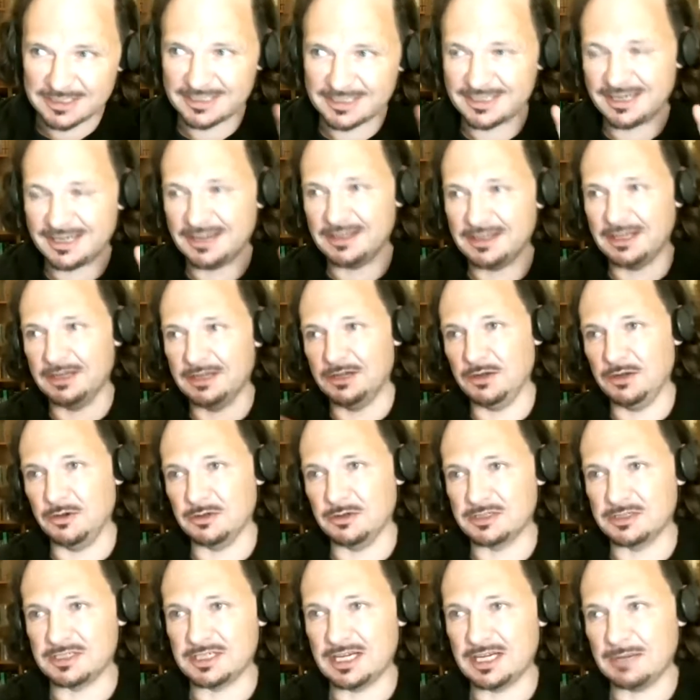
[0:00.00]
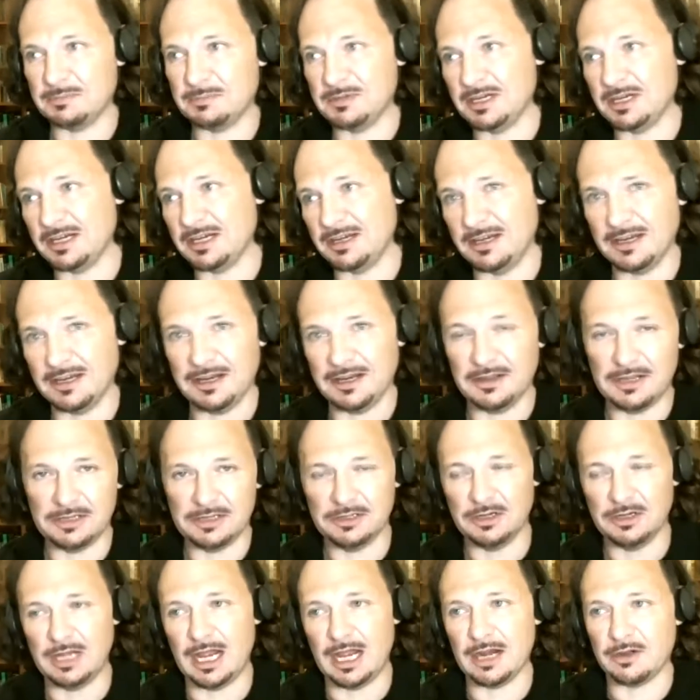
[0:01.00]
you know, they're Eurosceptic, you know, they
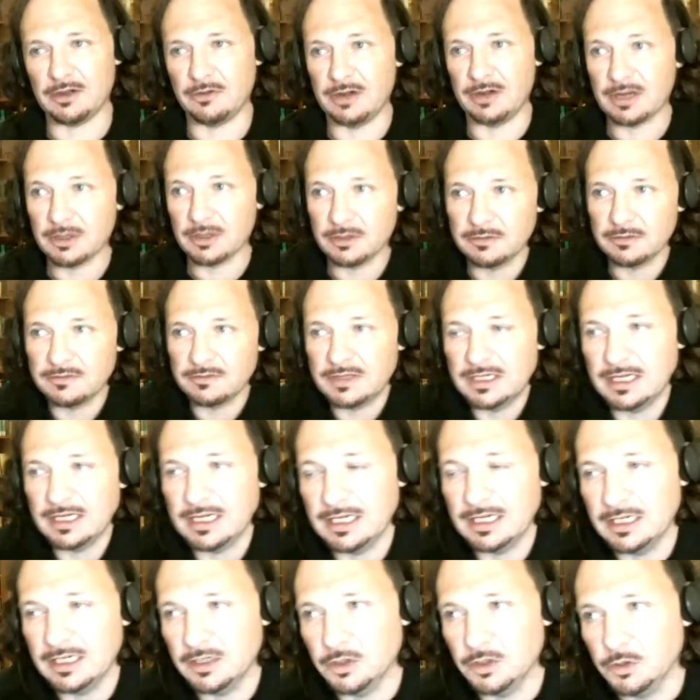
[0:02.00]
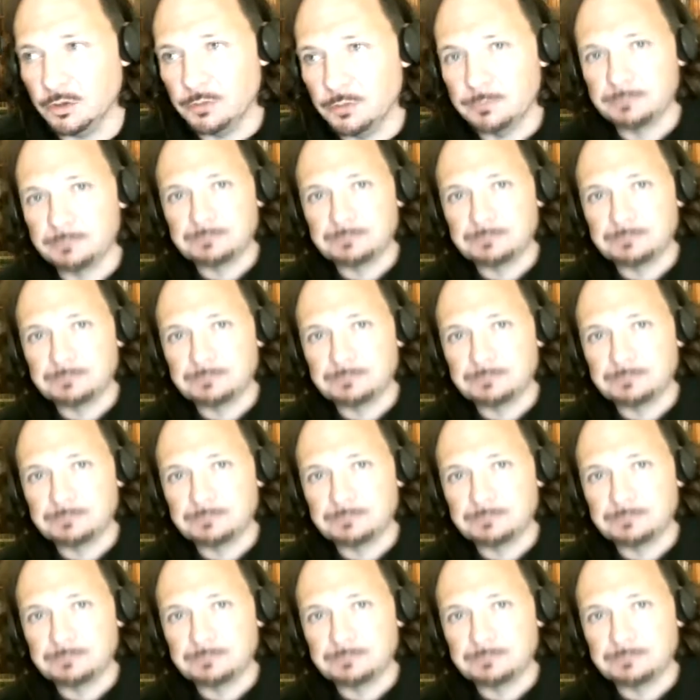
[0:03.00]
do are critical of the EU,